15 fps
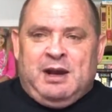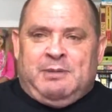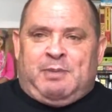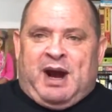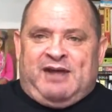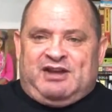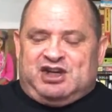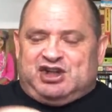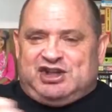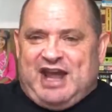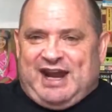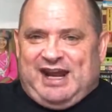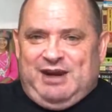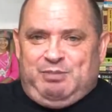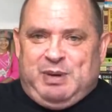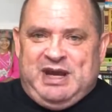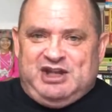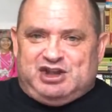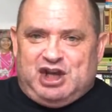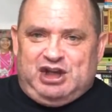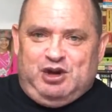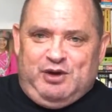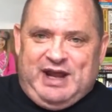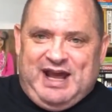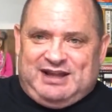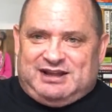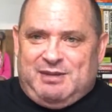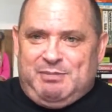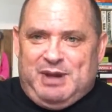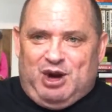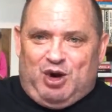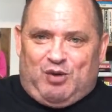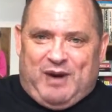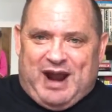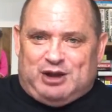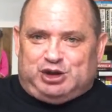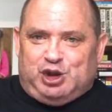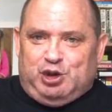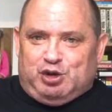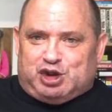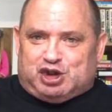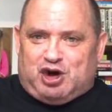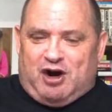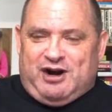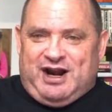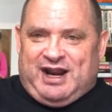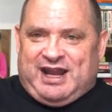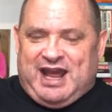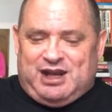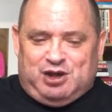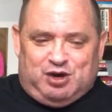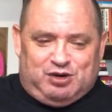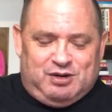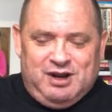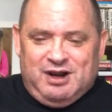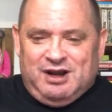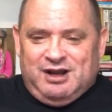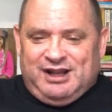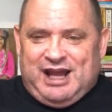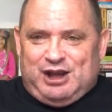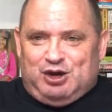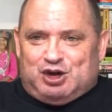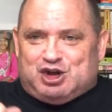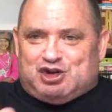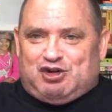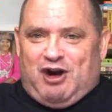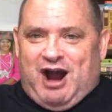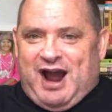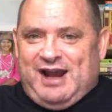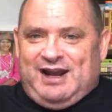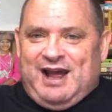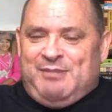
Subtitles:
By the second pizza, you'd hit the middle rounds and you're starting to get your stride.